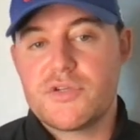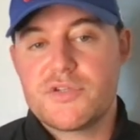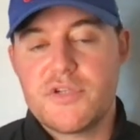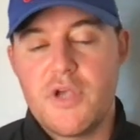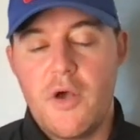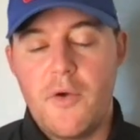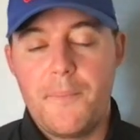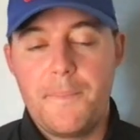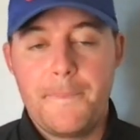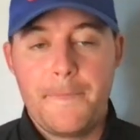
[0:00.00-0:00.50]

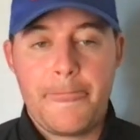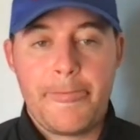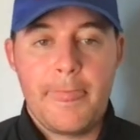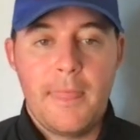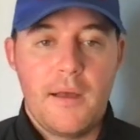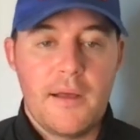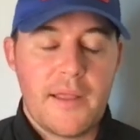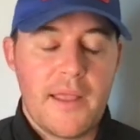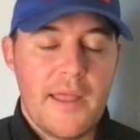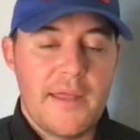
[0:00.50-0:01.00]
So
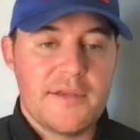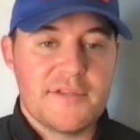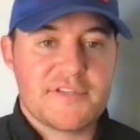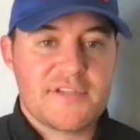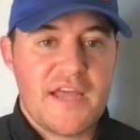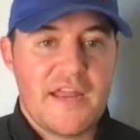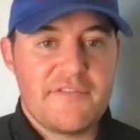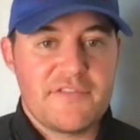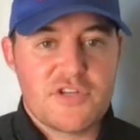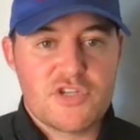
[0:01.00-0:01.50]
again, it's
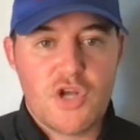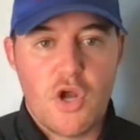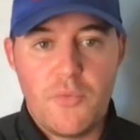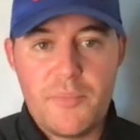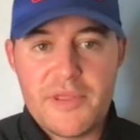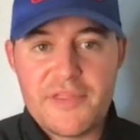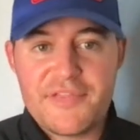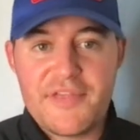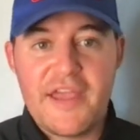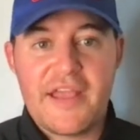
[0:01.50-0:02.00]
kind of a show
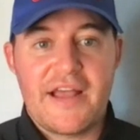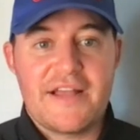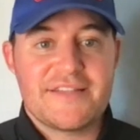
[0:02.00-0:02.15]
me thing.